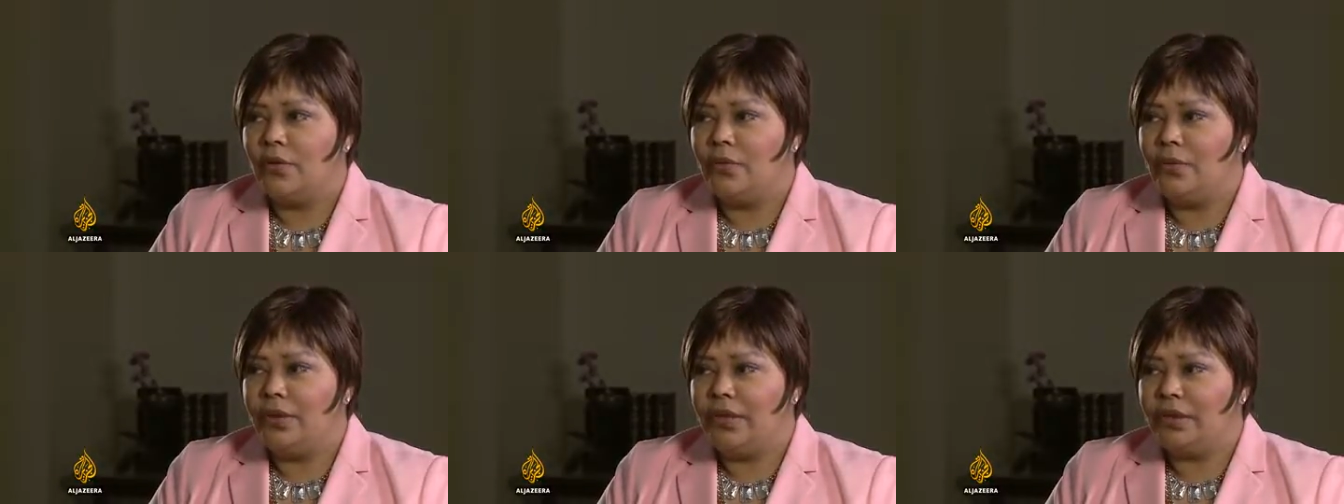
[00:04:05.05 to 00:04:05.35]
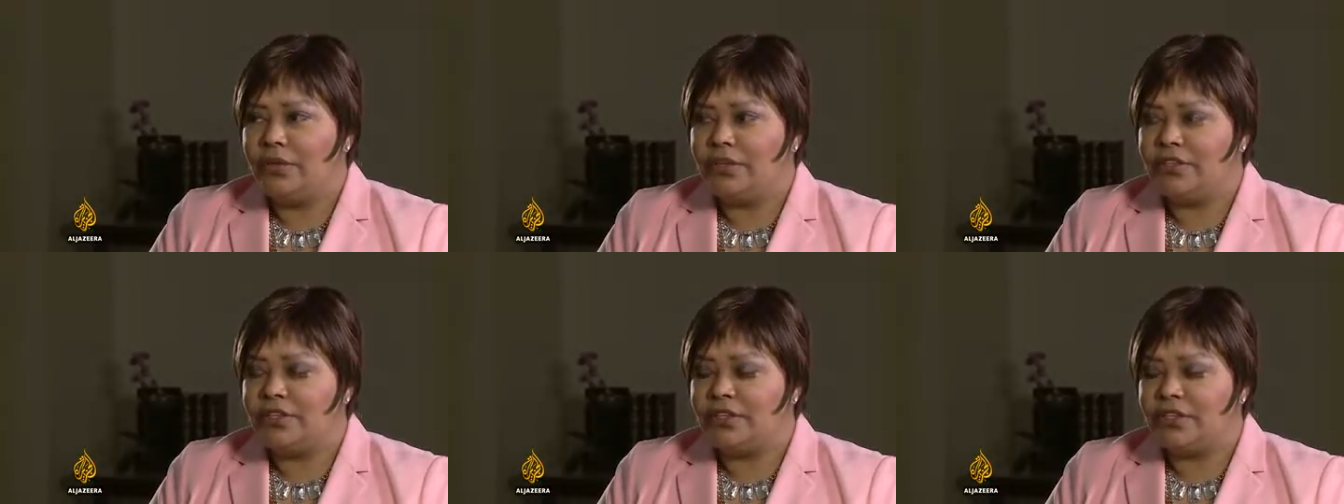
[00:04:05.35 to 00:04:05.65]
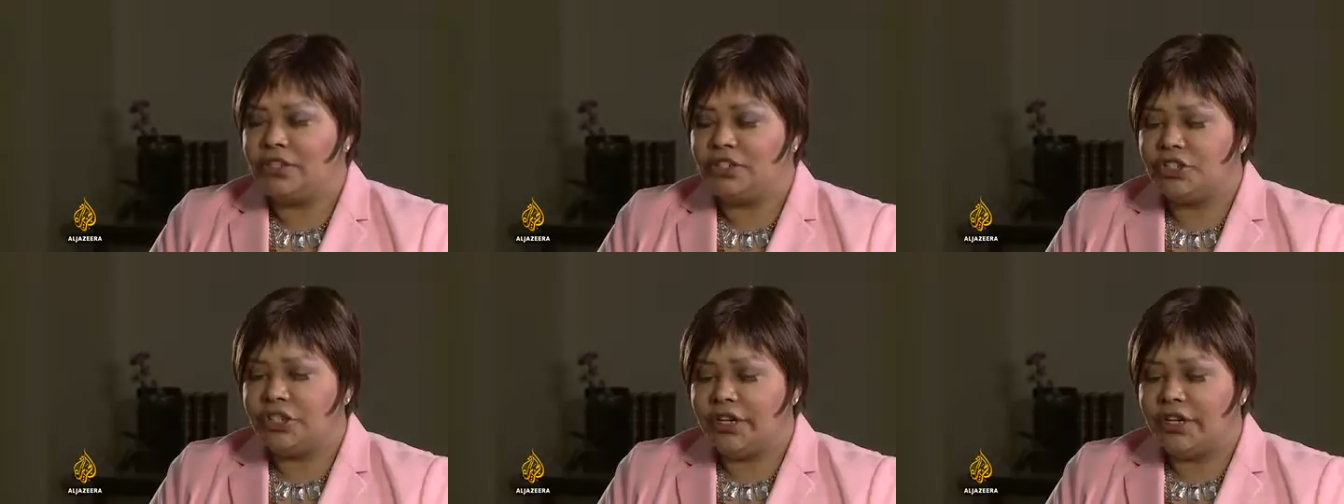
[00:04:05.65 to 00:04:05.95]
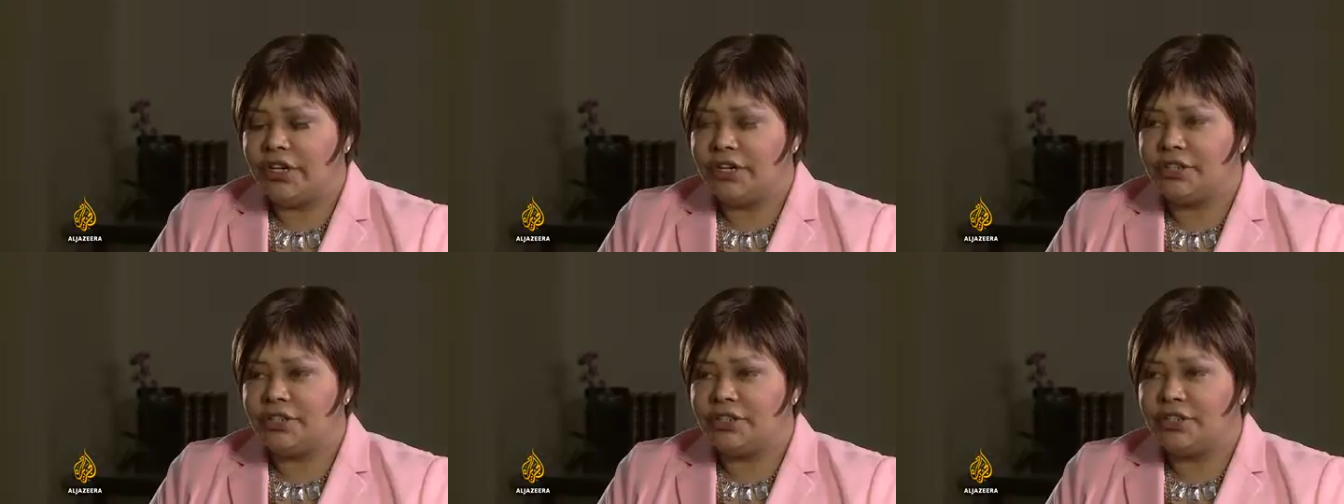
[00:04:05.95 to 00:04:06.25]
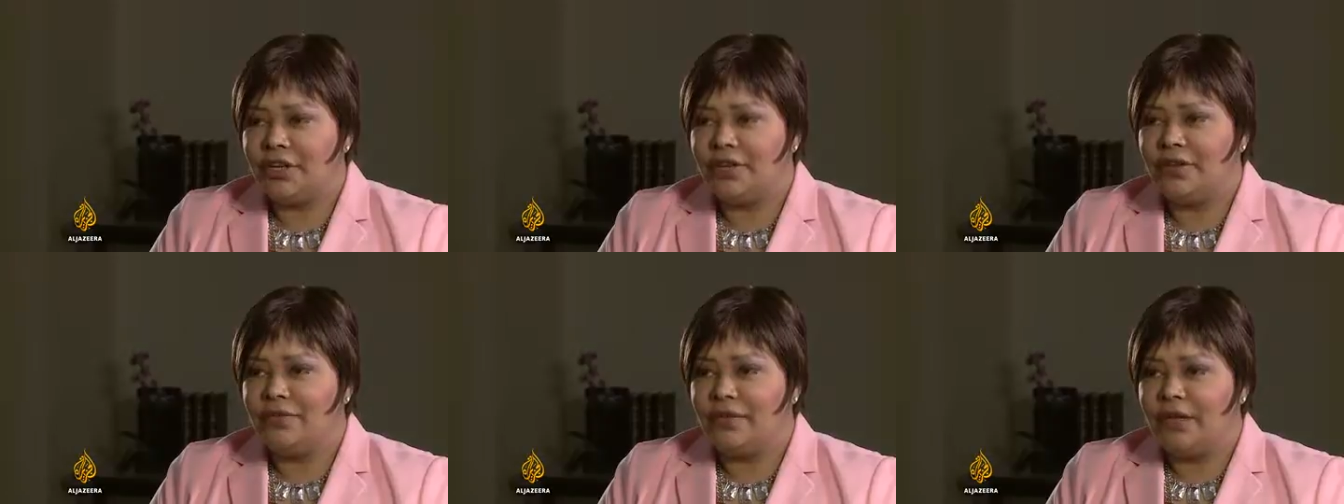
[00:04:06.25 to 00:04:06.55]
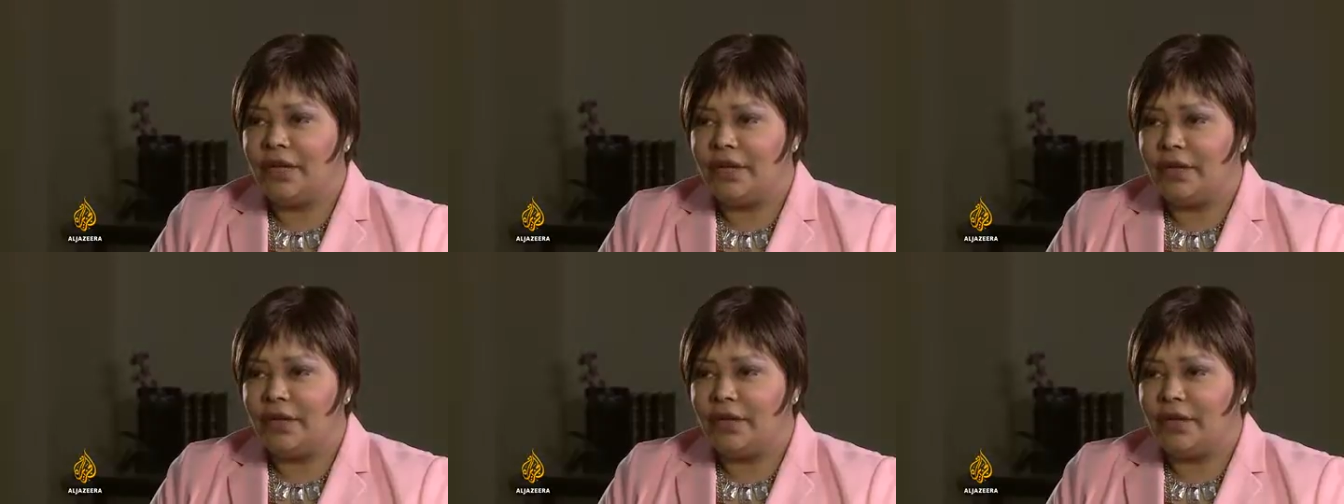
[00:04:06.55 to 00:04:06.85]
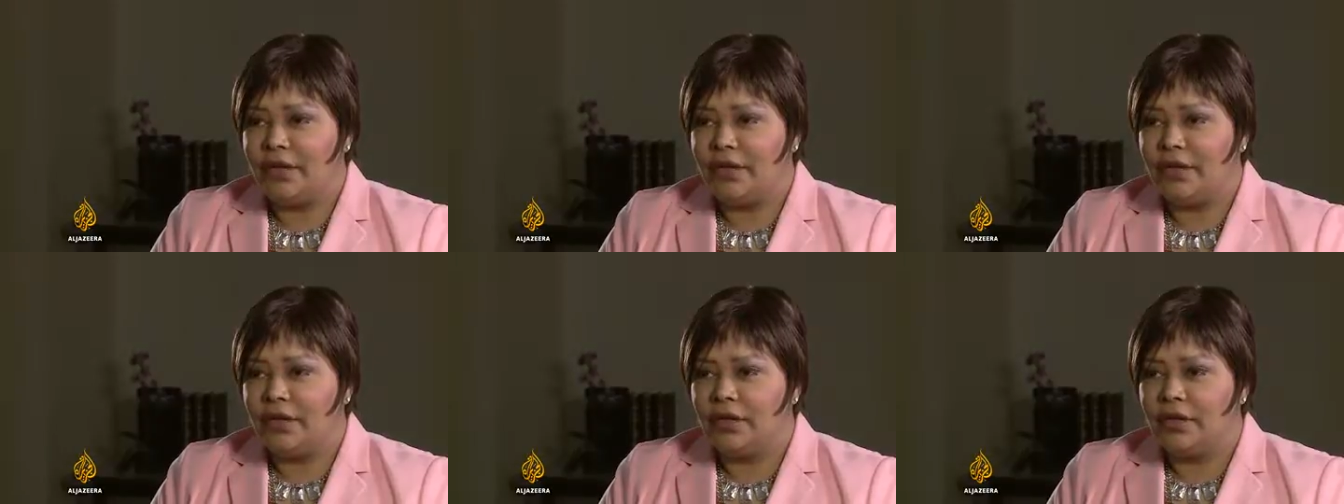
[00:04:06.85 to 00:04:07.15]
realistic chance of
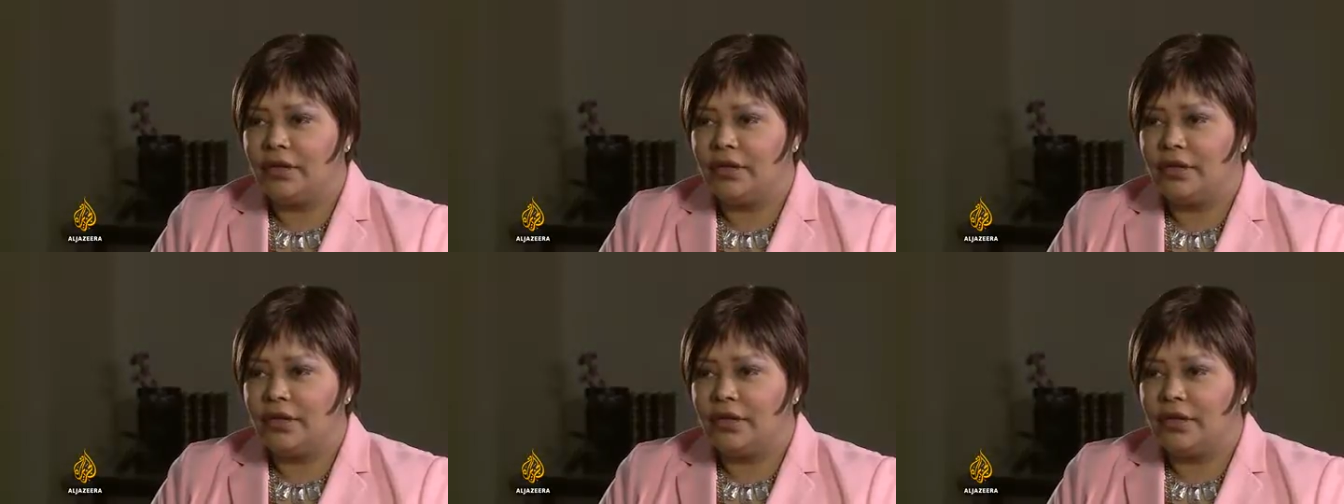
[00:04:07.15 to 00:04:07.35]
getting